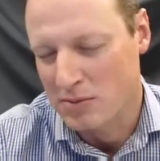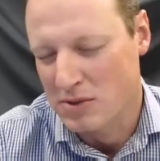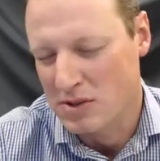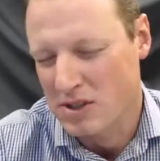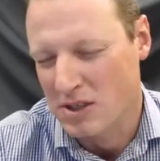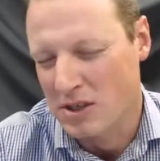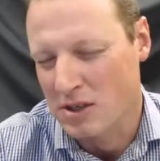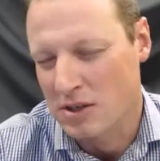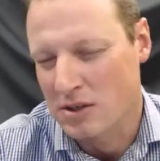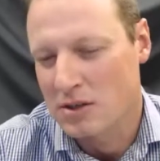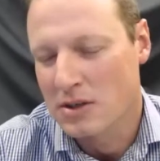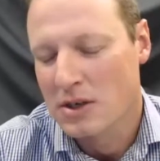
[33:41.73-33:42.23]

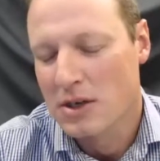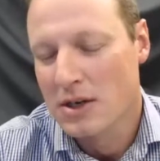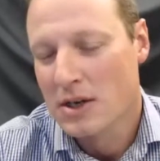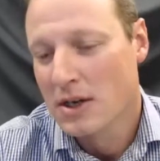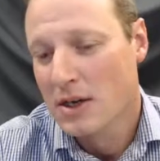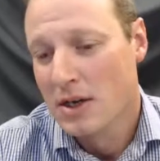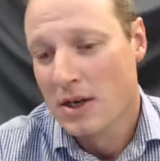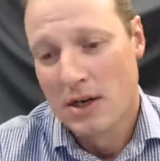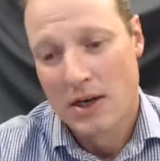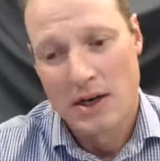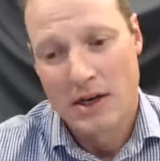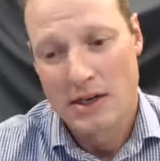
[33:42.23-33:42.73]
So
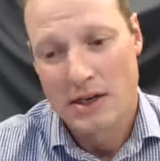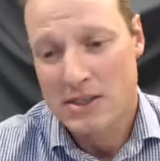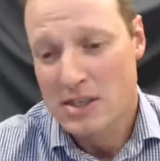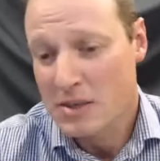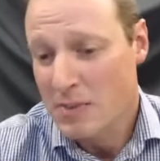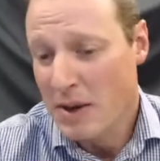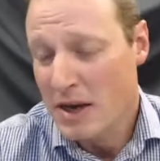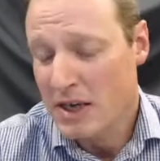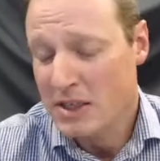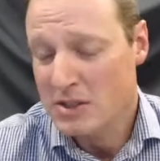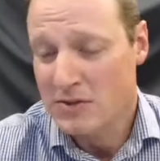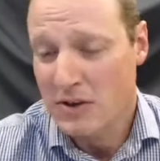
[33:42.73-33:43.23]
Receipt
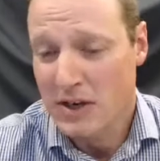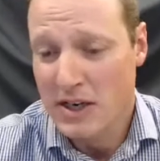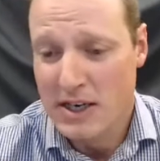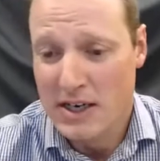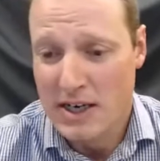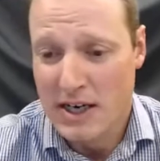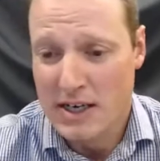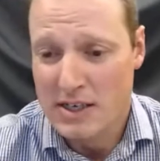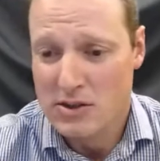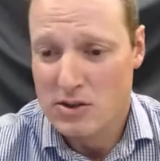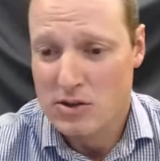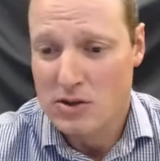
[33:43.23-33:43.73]
Bank is very
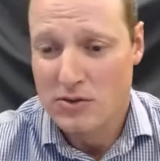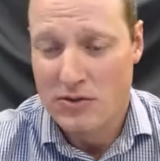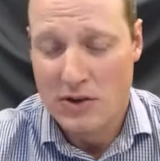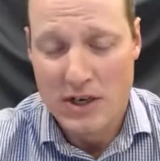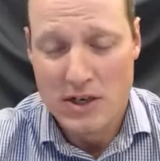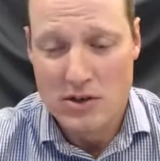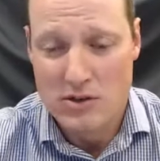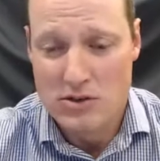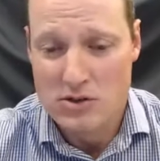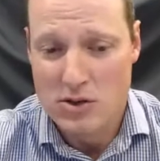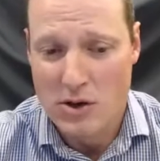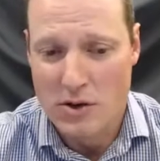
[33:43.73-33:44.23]
great, very
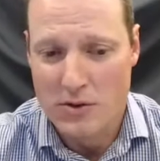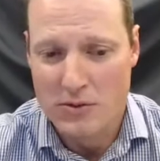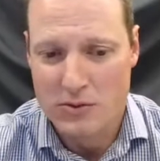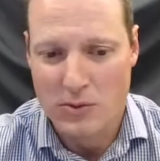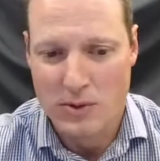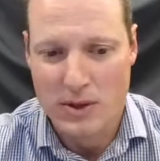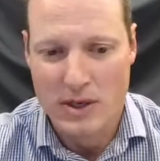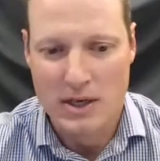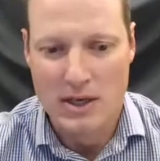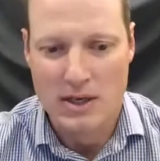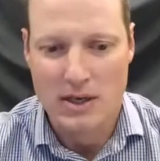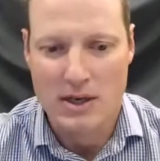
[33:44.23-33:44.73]
good
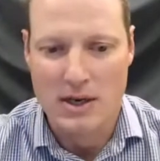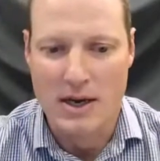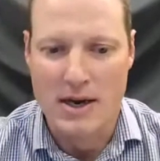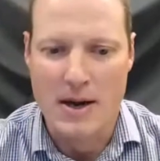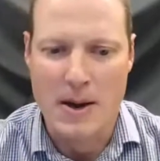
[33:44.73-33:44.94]
software.